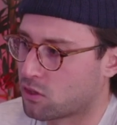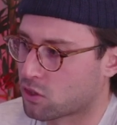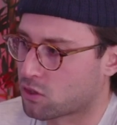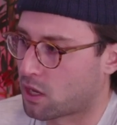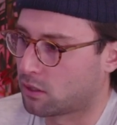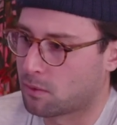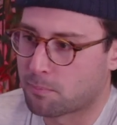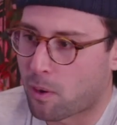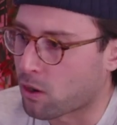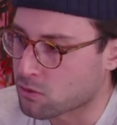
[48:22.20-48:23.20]
And just like the
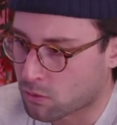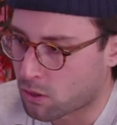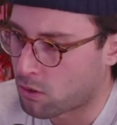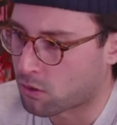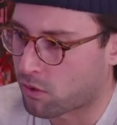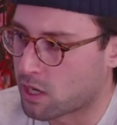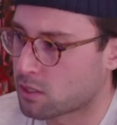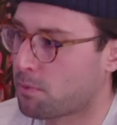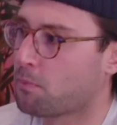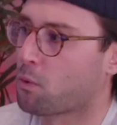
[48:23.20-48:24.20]
bars were going
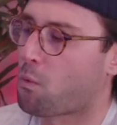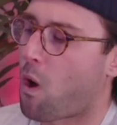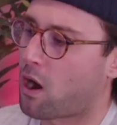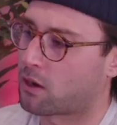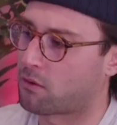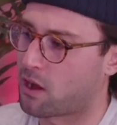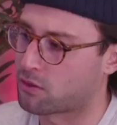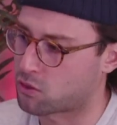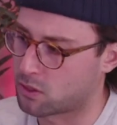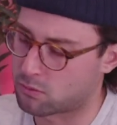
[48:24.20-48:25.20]
crazy. People were walking
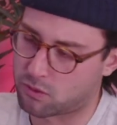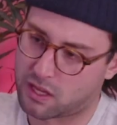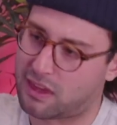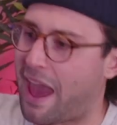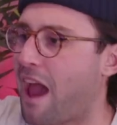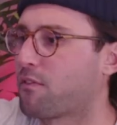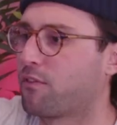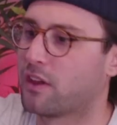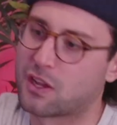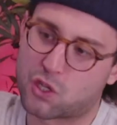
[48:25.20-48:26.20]
around the streets with like
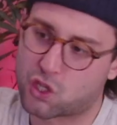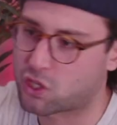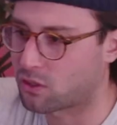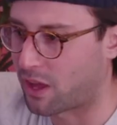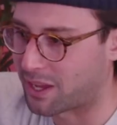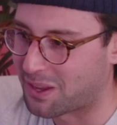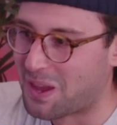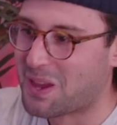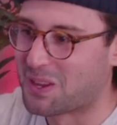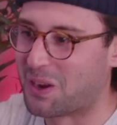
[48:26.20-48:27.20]
catfish. Like,
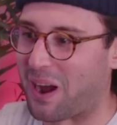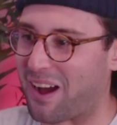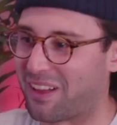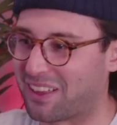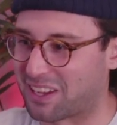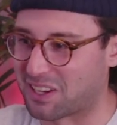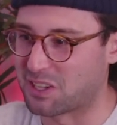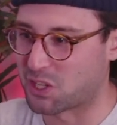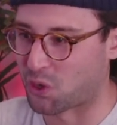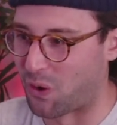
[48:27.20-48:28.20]
you know how like
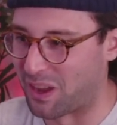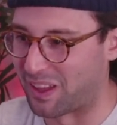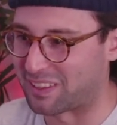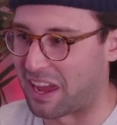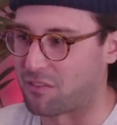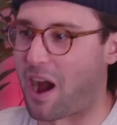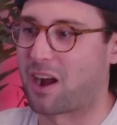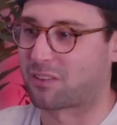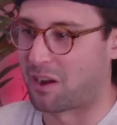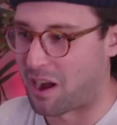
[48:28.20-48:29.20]
in Detroit, like they have
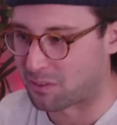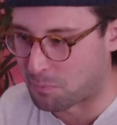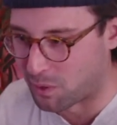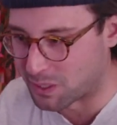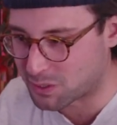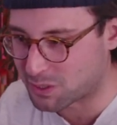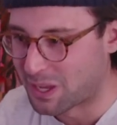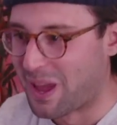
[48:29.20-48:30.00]
octopus.